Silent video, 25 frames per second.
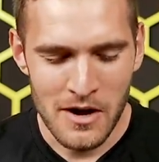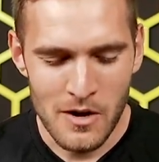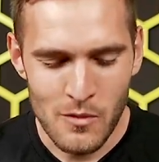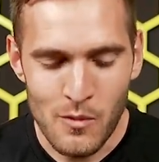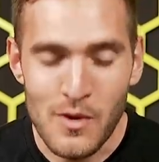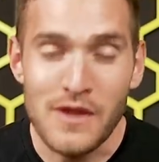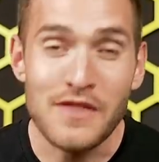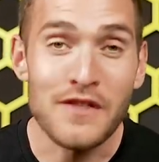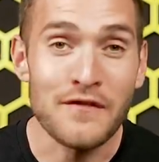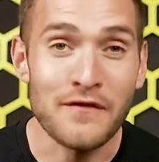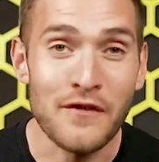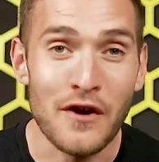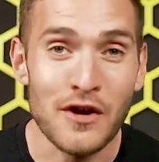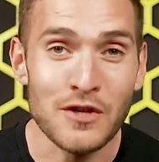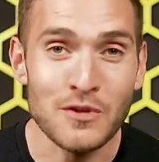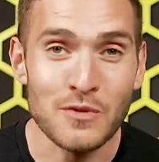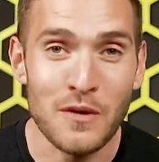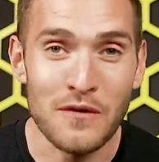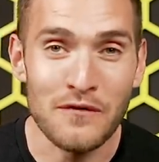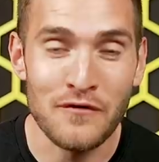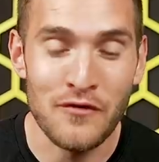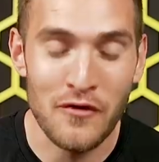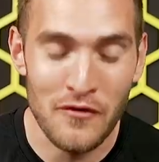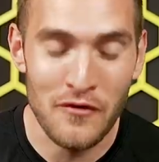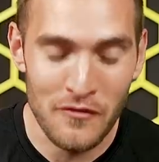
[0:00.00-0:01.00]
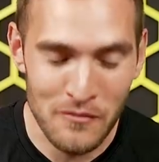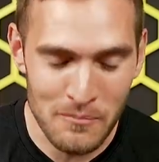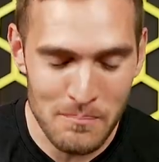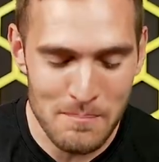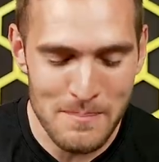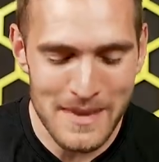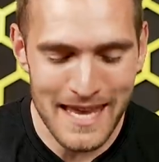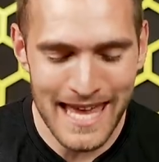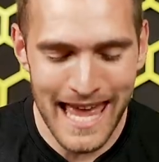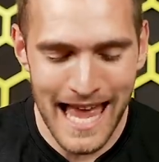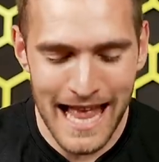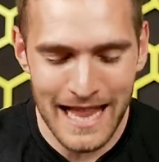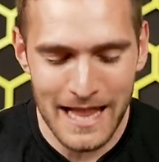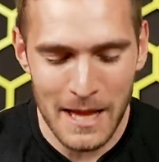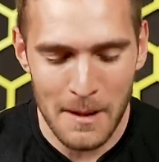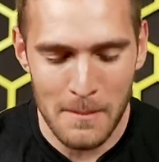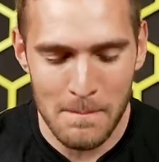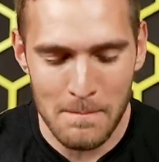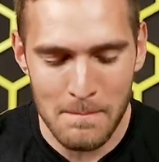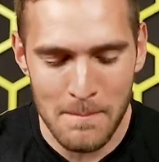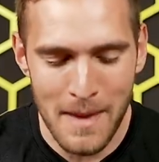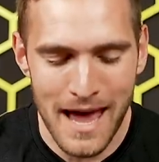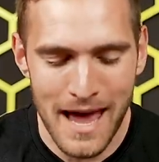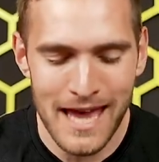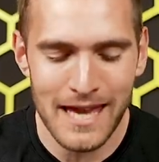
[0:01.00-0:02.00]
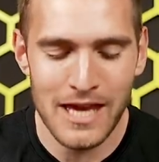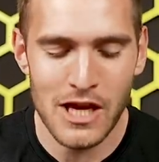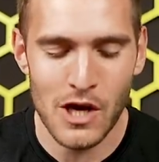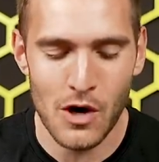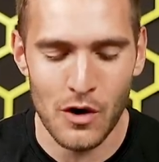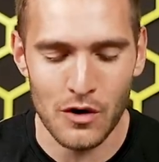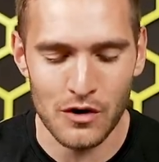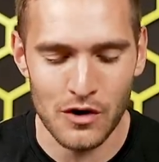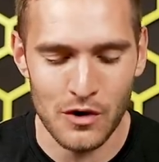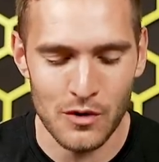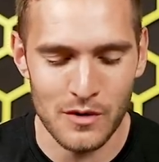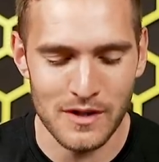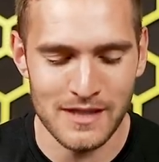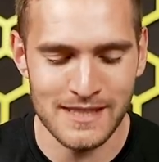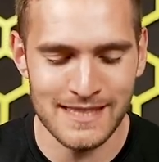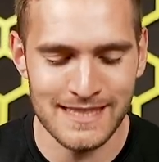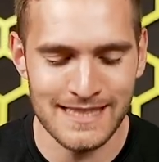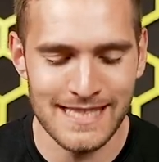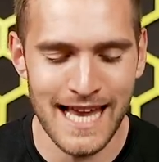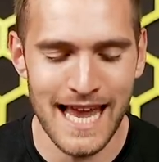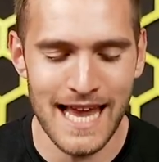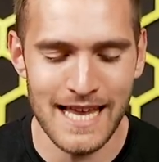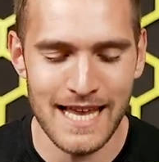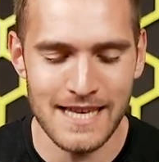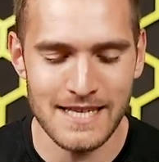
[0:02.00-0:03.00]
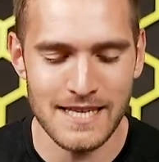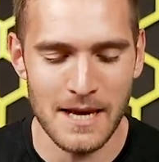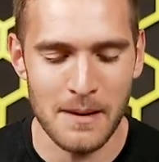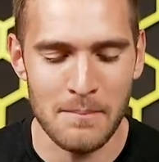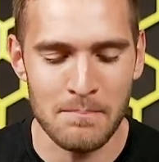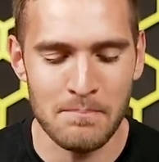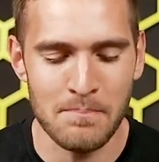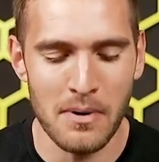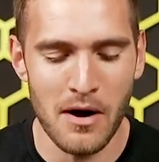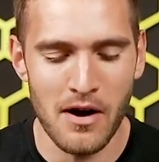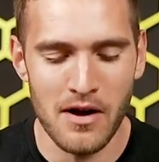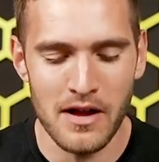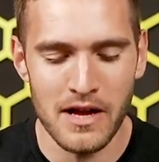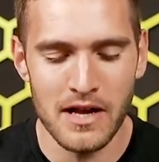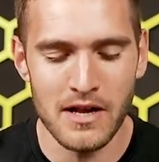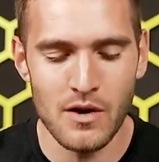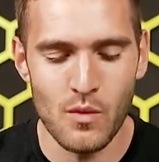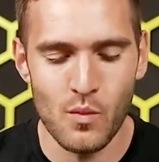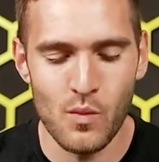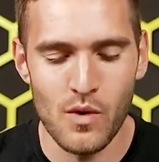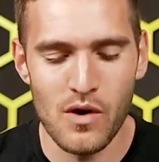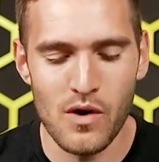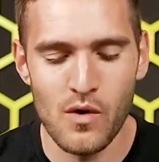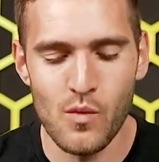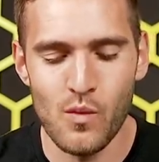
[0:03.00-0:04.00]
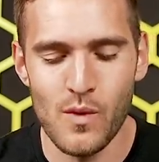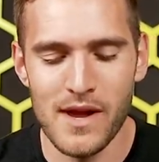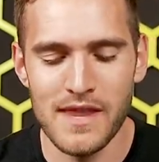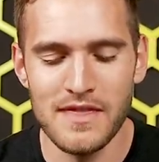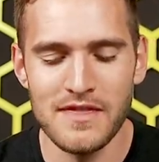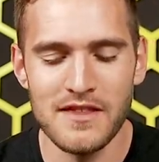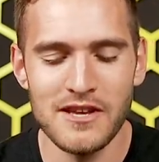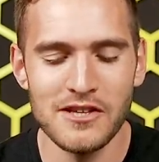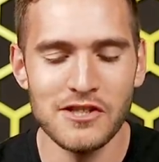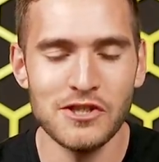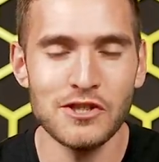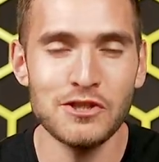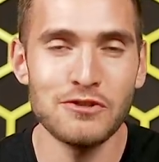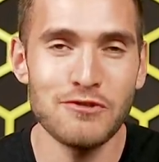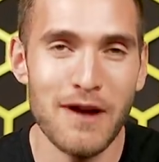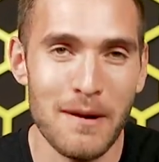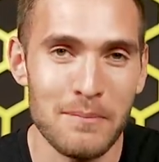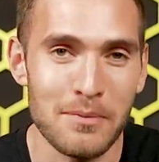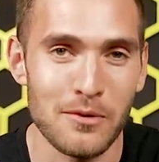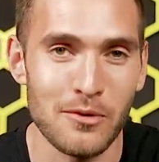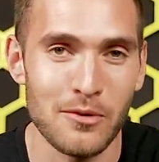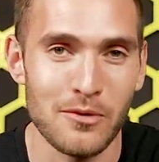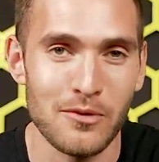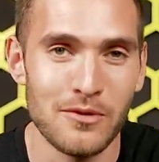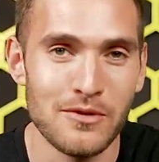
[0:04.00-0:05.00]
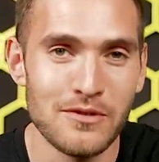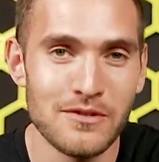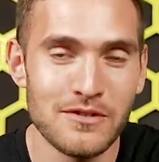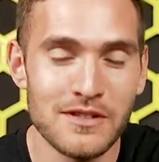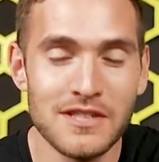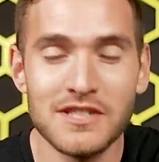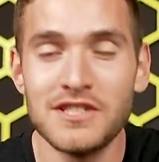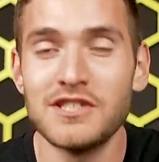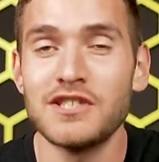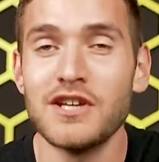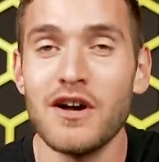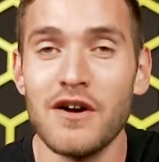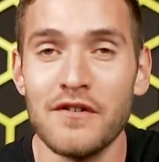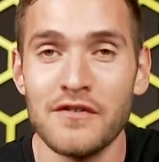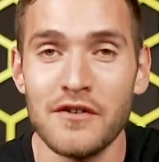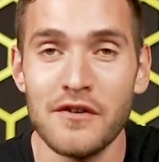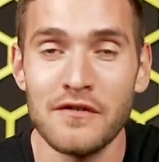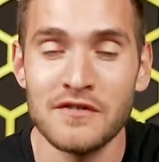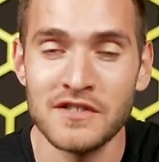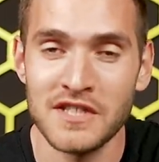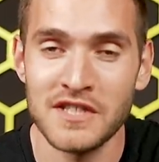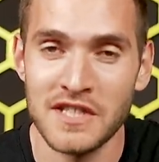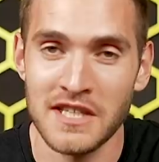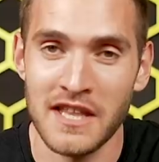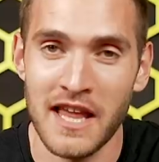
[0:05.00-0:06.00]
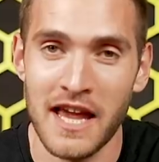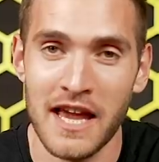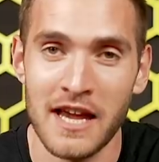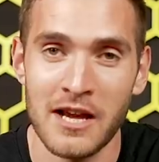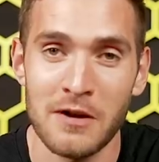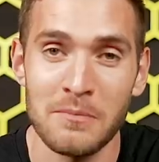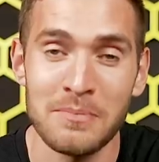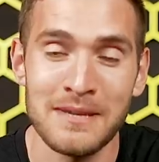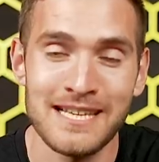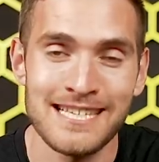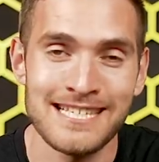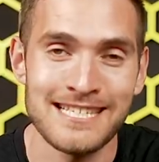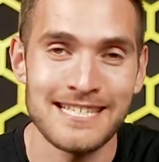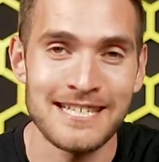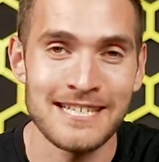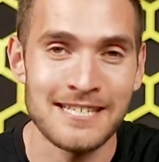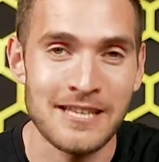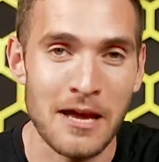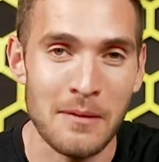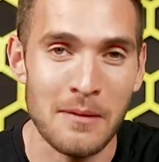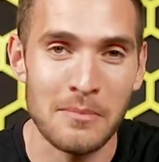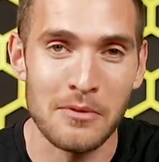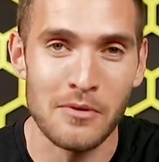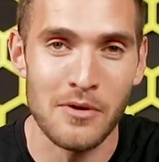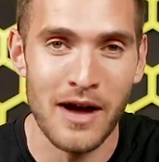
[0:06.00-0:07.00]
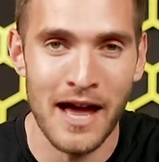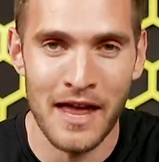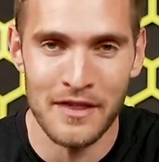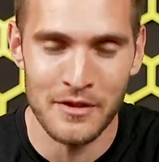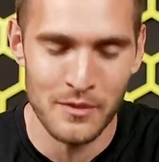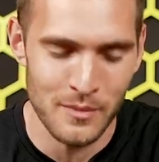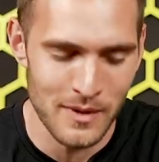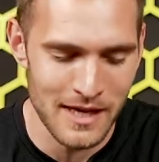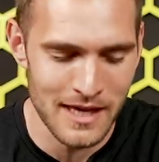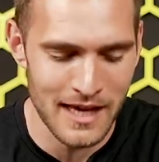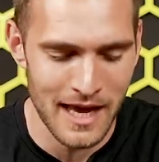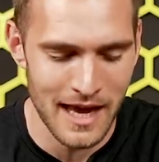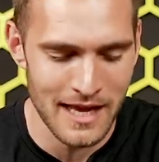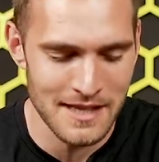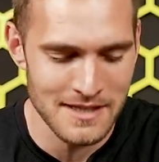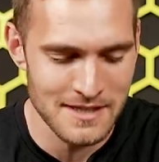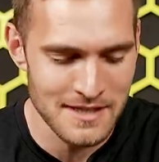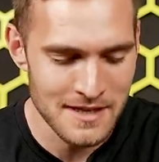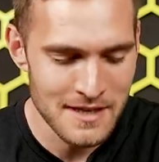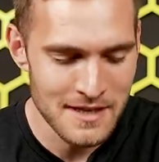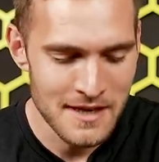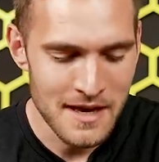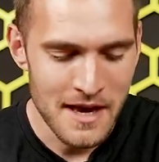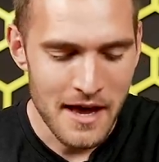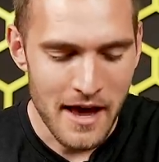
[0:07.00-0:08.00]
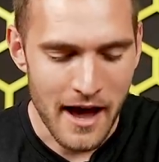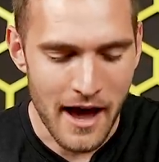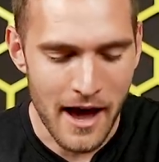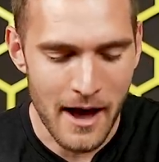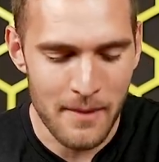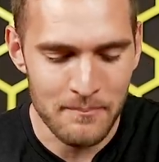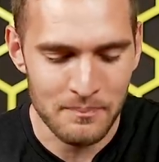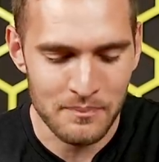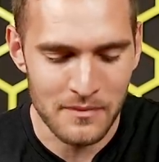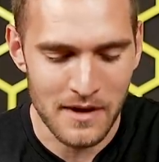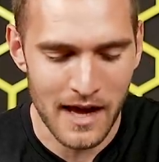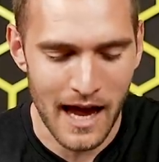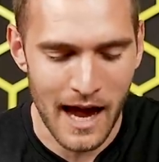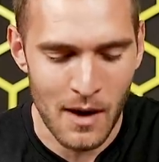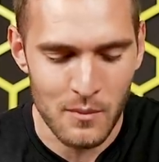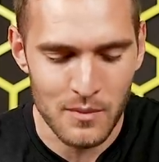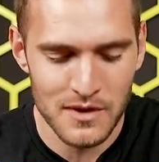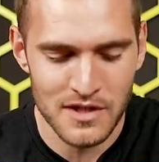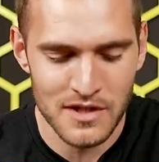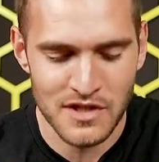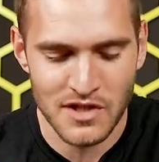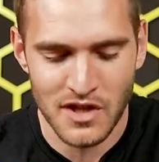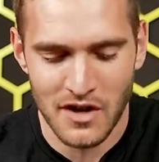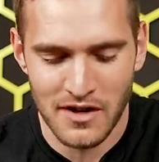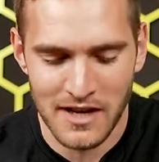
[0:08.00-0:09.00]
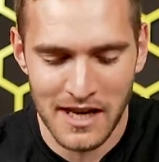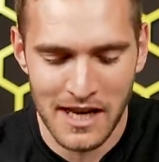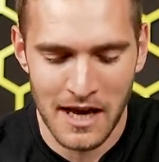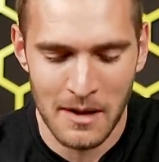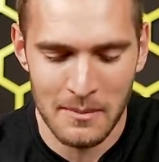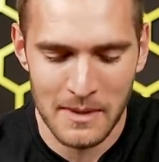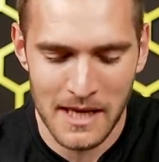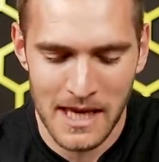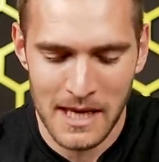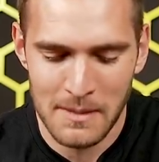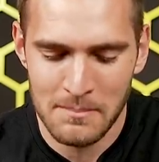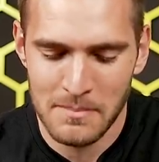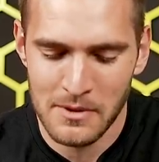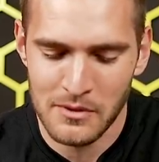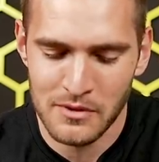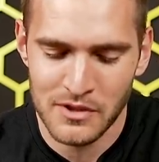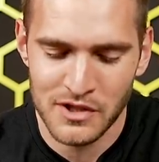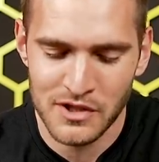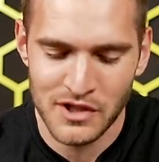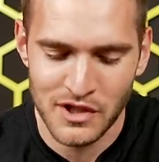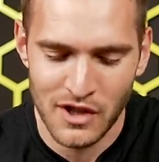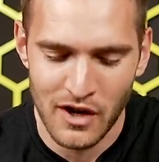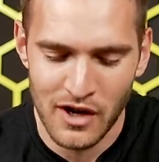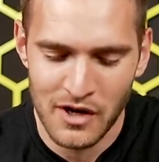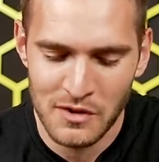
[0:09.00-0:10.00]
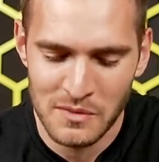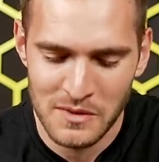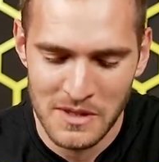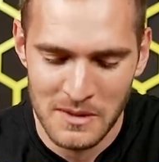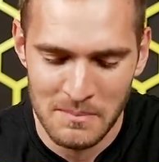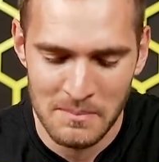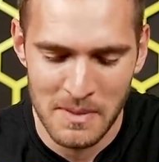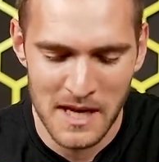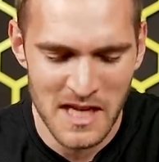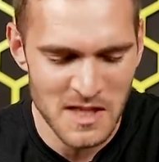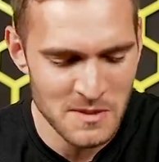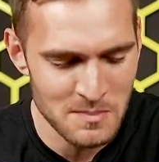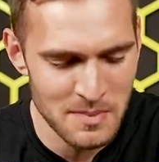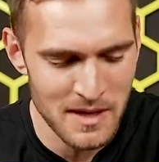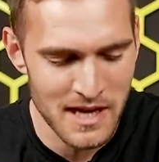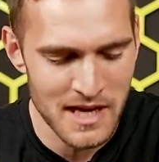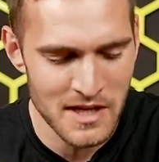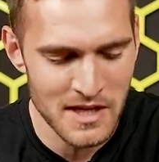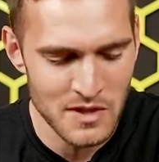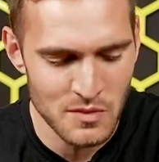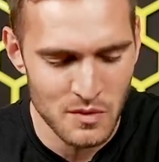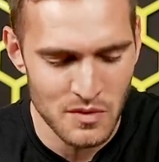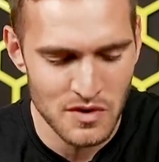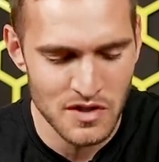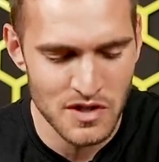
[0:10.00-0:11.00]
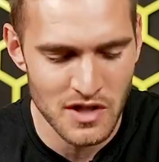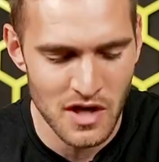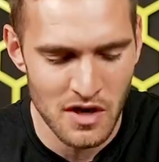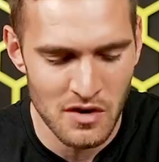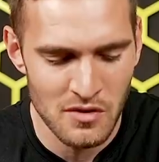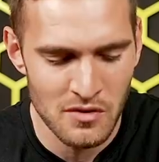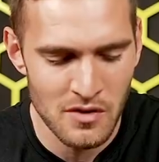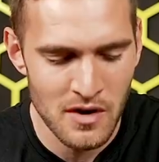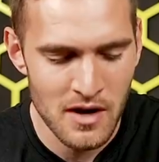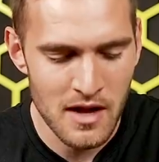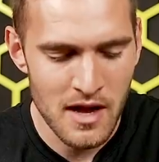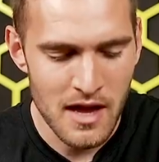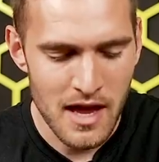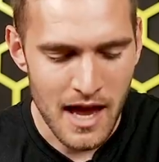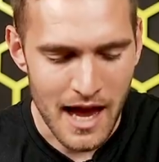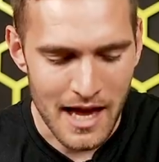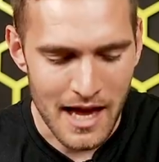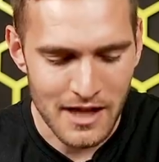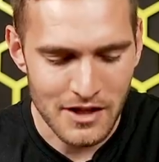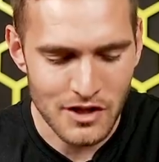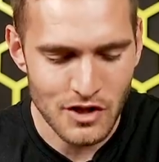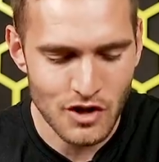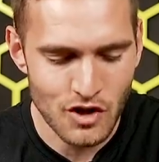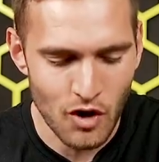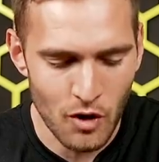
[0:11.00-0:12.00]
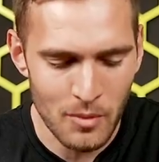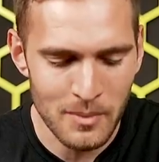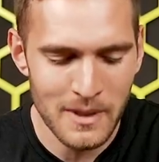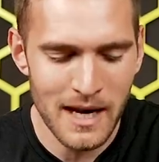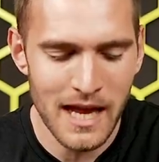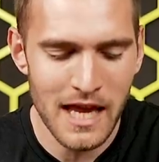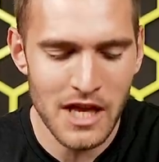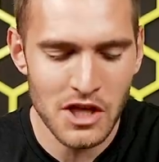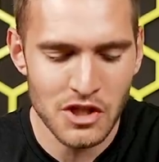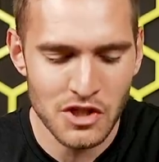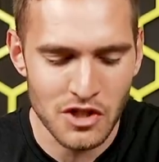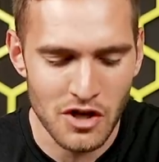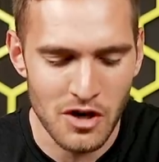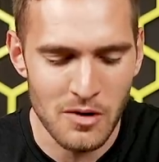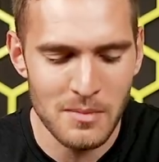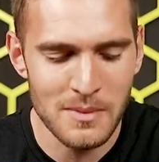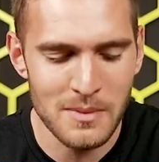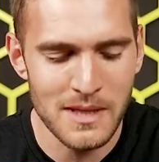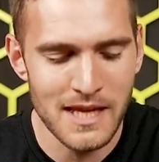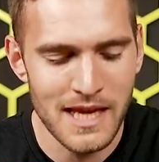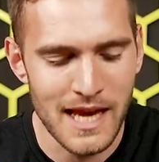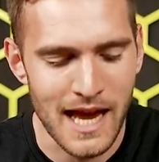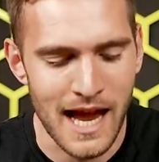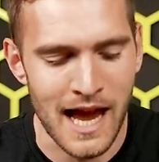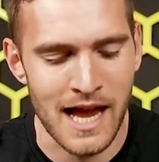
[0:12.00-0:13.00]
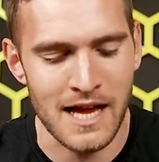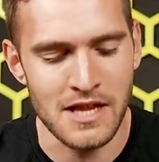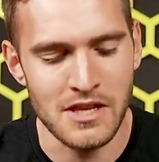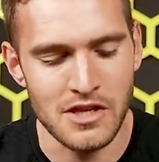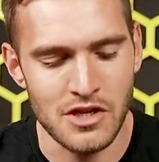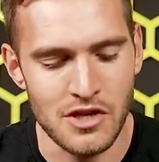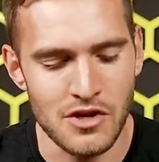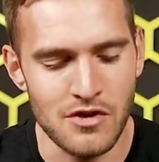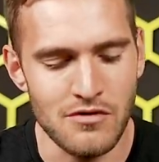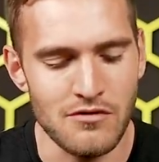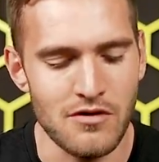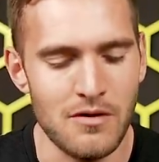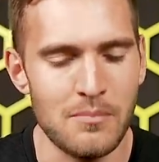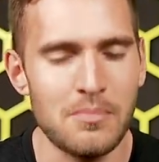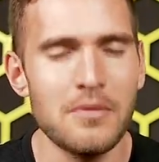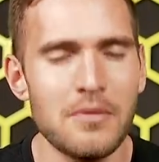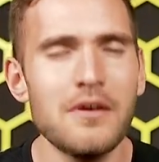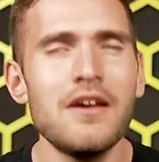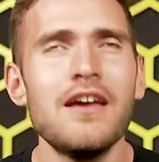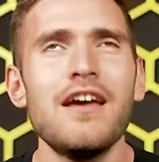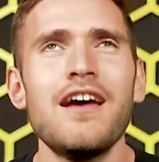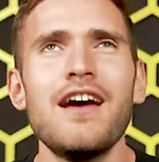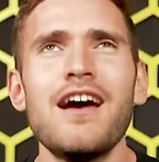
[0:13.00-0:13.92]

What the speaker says: With the first one from Miguel Mangion, who has said Bayern will win the treble. This is after, obviously, they completed the double at the weekend. And with Sane coming in, build a side where the best players want to go and dominate Germany and Europe.